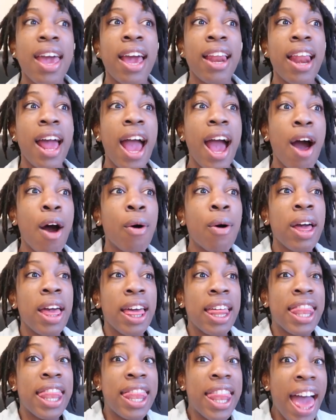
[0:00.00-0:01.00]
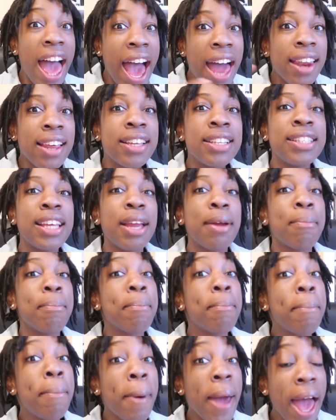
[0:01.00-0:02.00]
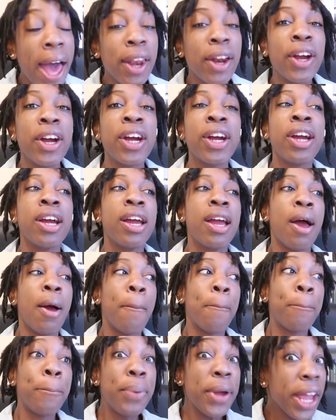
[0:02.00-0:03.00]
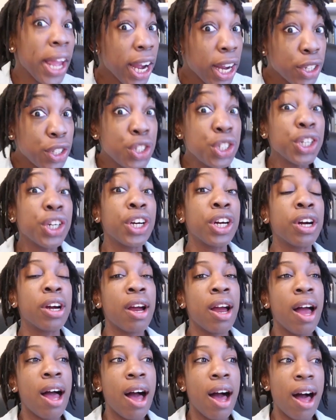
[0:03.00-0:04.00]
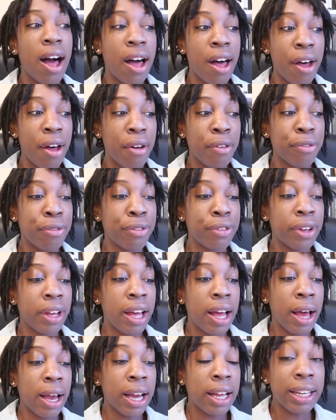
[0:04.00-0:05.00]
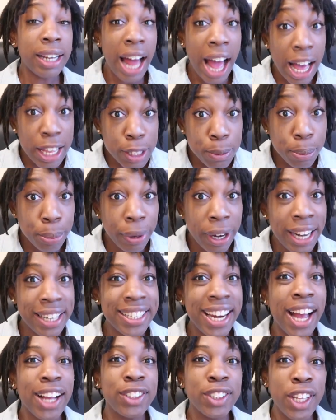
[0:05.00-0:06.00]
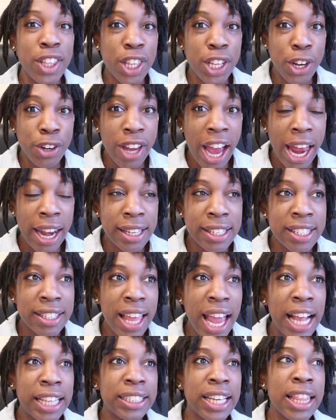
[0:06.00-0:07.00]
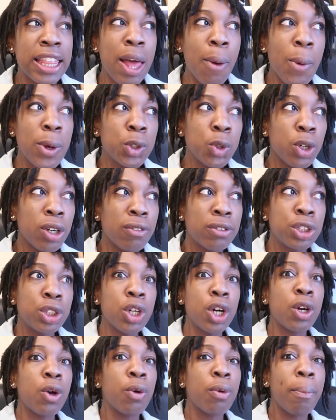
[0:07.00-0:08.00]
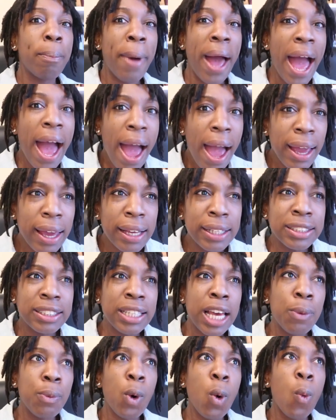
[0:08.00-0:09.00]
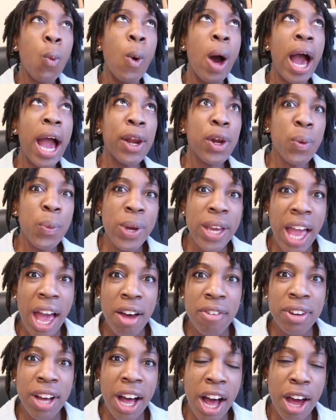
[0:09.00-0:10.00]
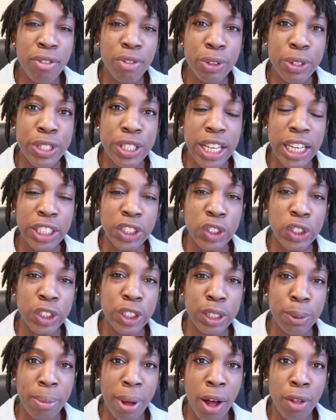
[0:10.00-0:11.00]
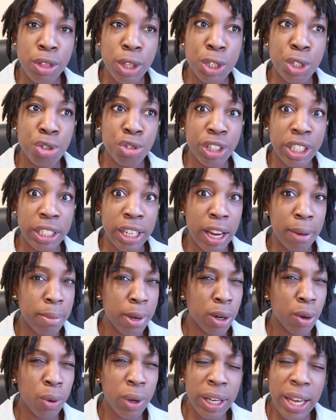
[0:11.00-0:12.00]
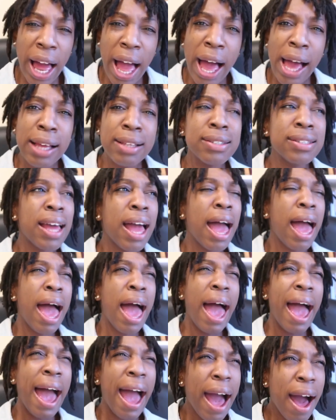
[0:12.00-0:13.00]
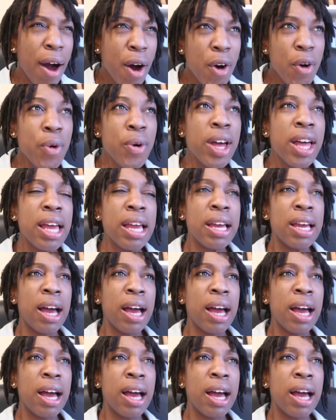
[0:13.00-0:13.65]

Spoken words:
and how that is a better picture of class breakdowns in the United States. And then we sort of circled back and said, well, why do we have conversations about the shrinking middle class? How